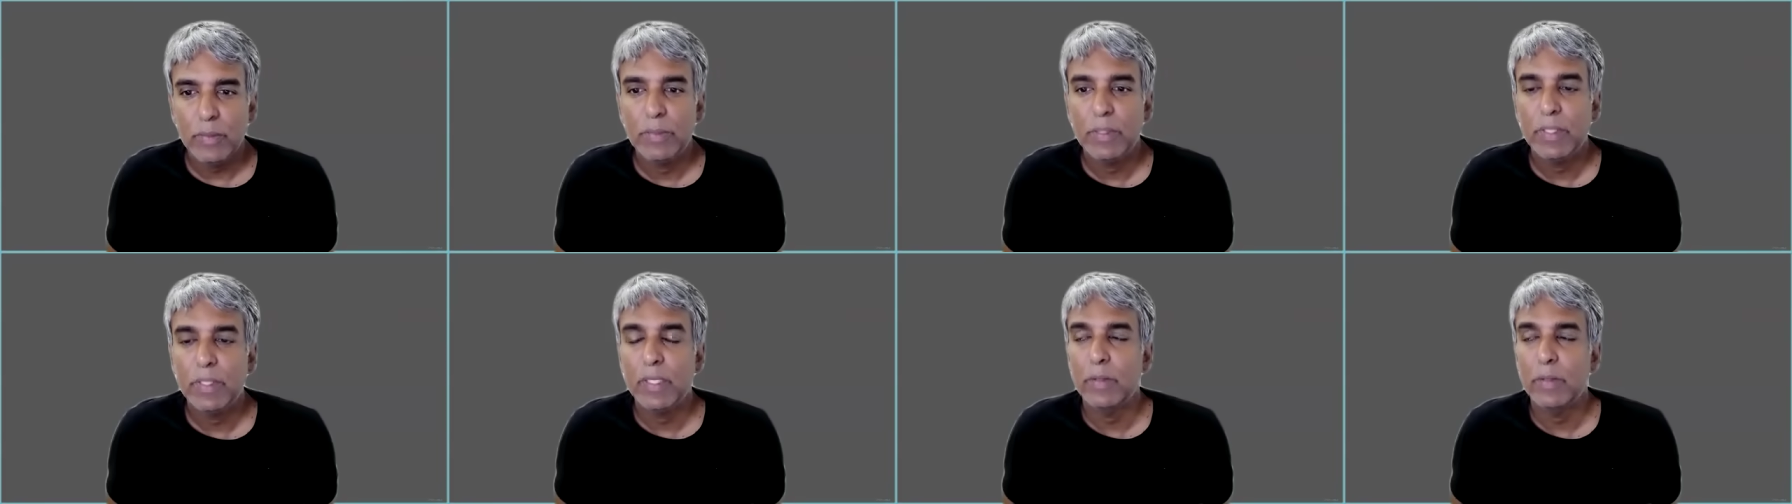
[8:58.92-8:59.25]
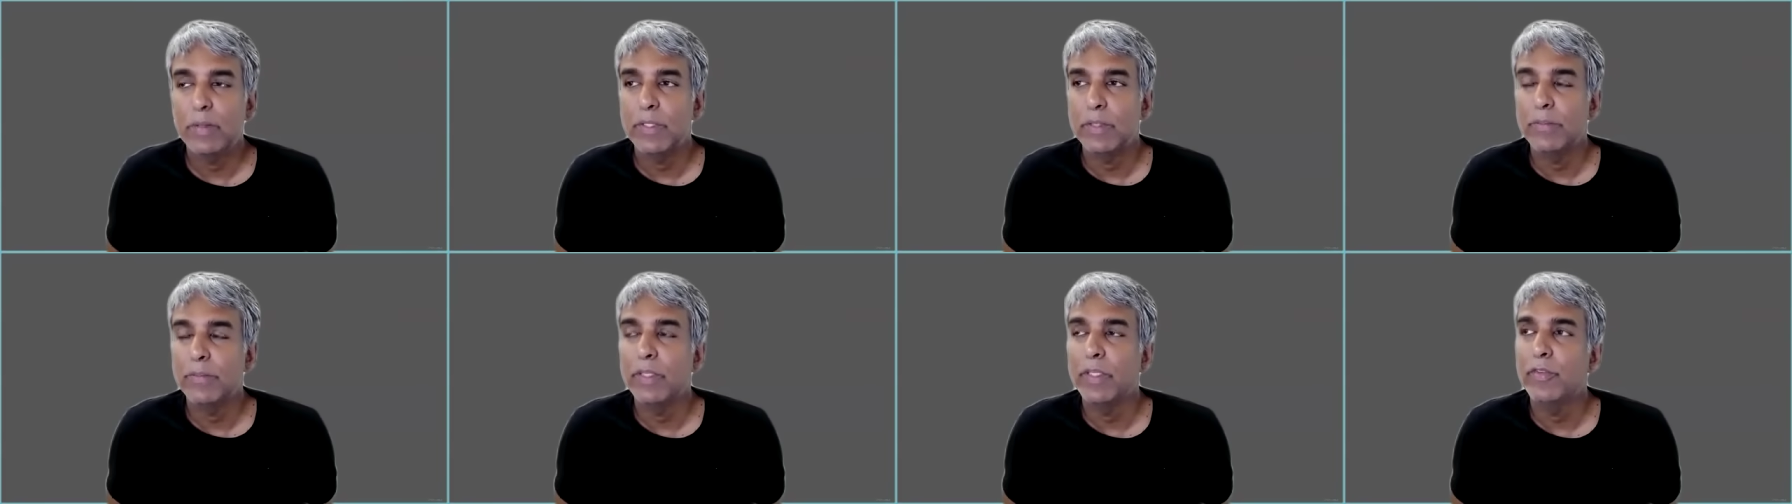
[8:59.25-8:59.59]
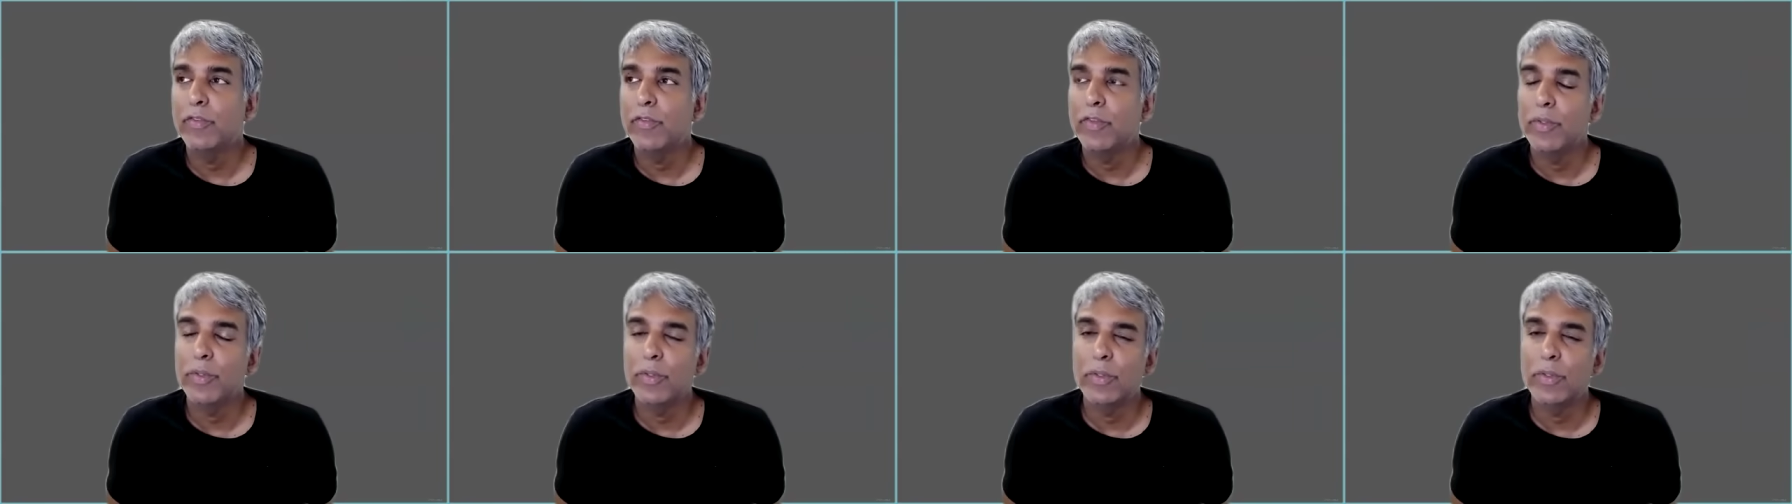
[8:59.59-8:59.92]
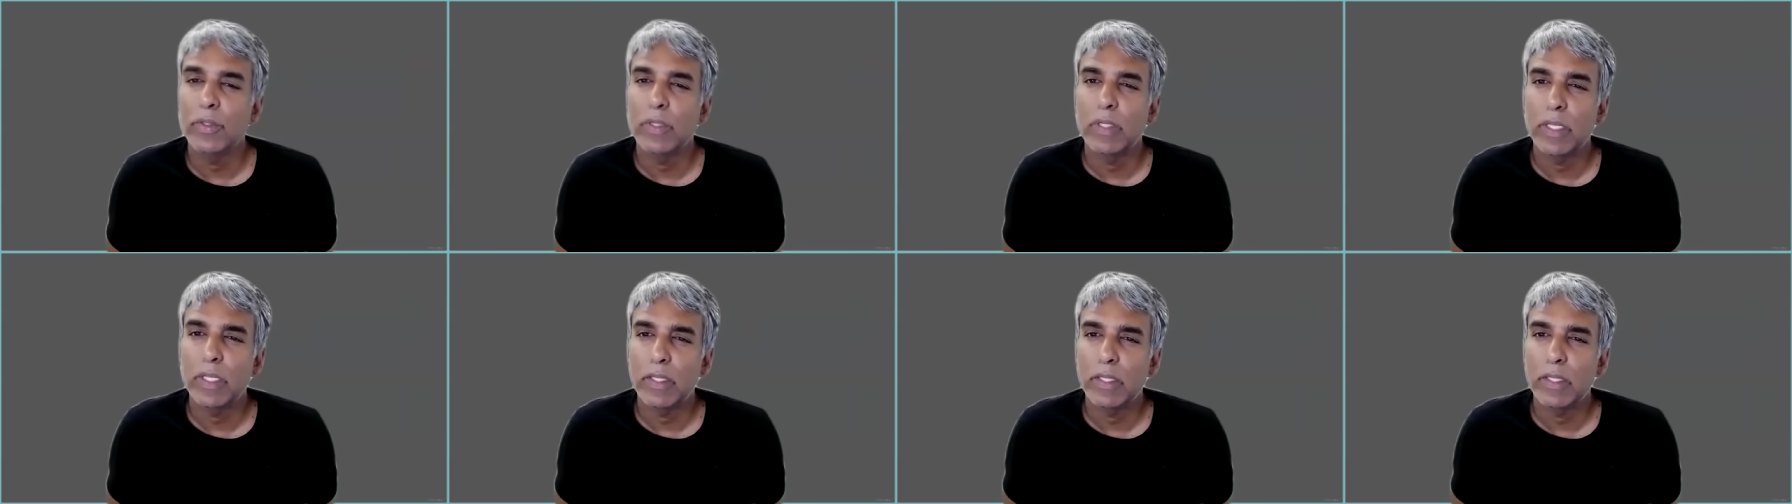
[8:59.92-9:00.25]
But there was a big
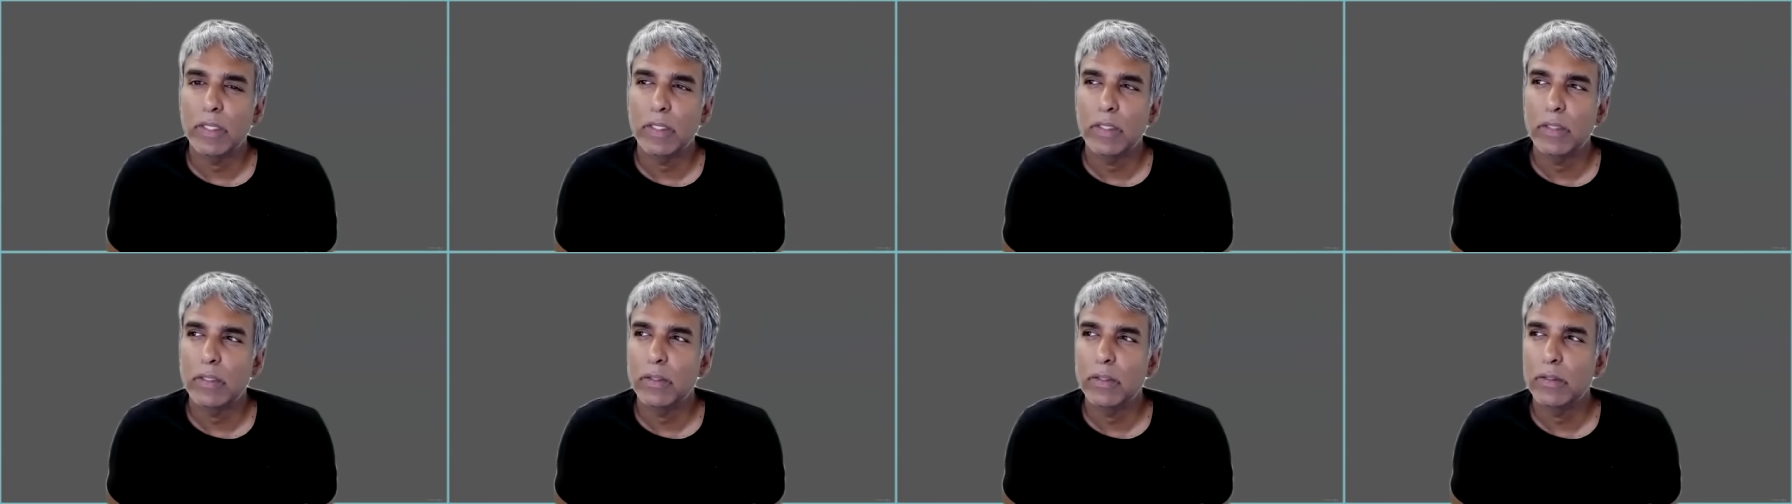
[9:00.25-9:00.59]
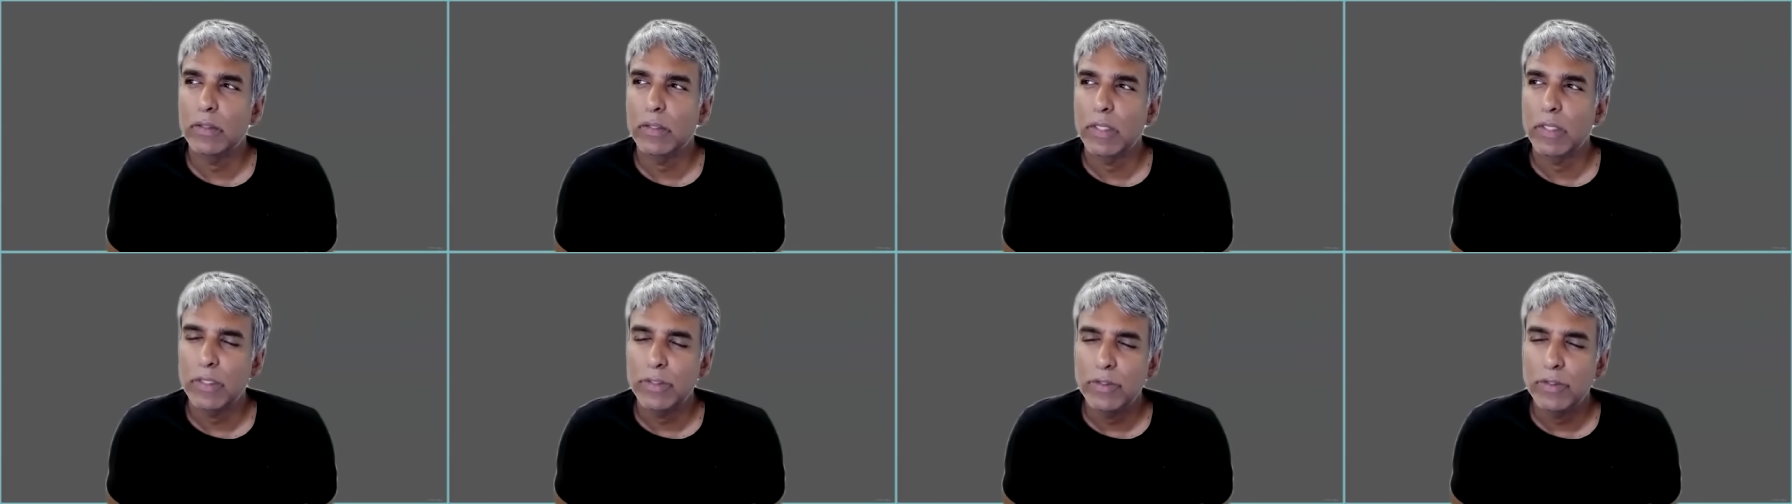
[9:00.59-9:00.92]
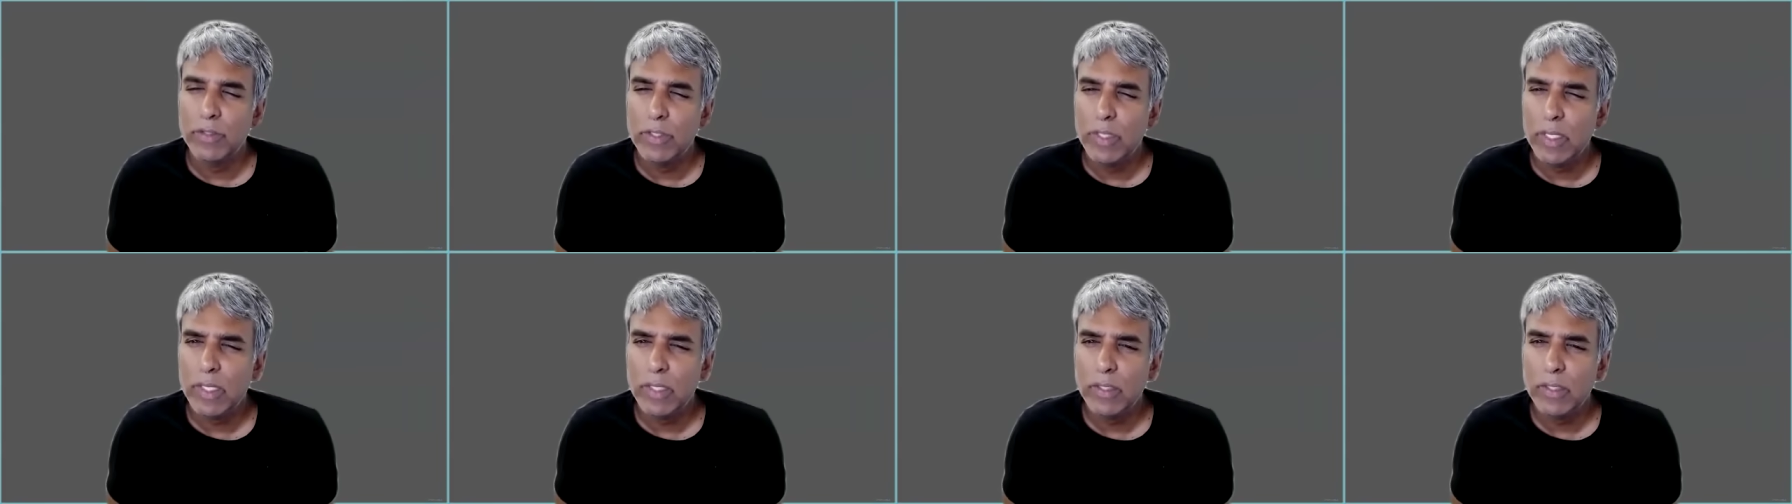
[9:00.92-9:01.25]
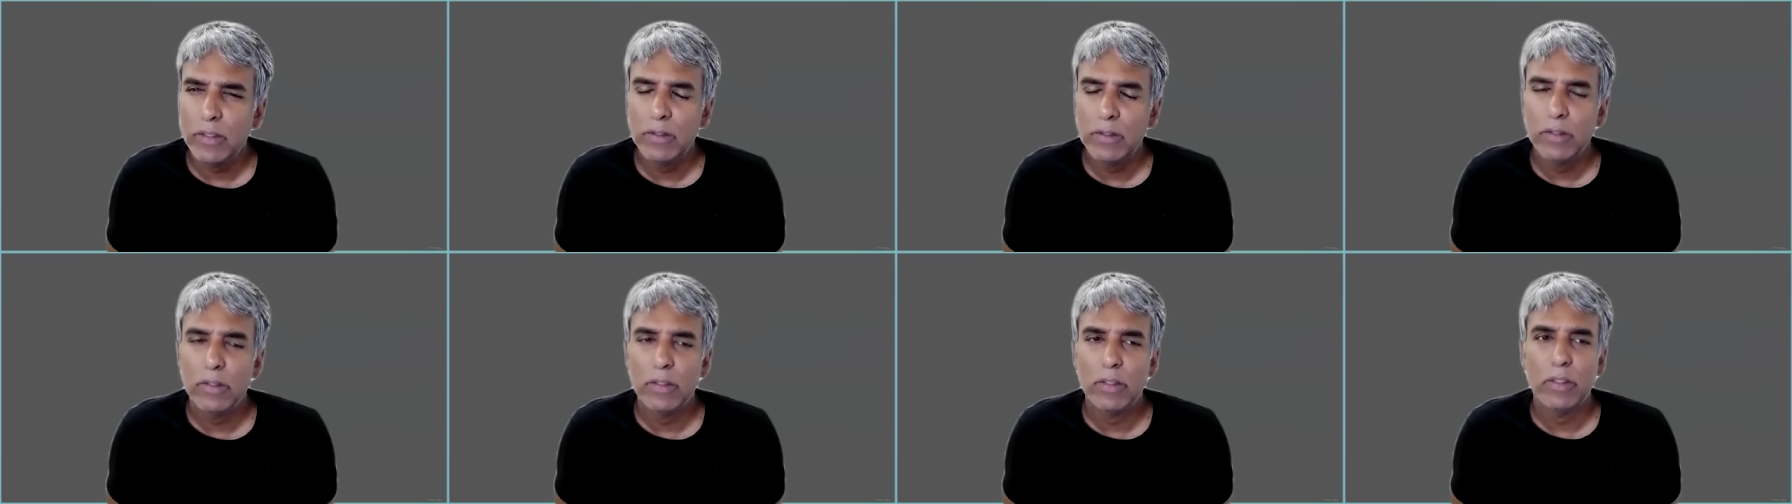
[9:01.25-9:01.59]
funeral, I think,
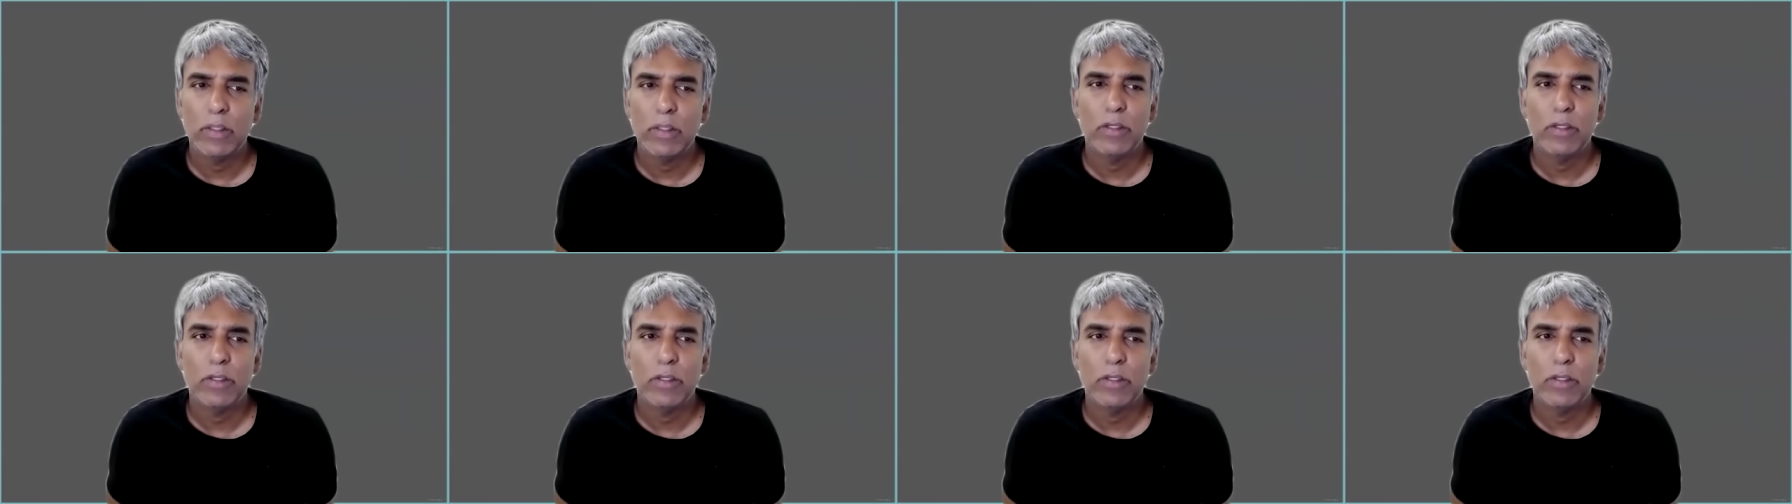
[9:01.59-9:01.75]
yesterday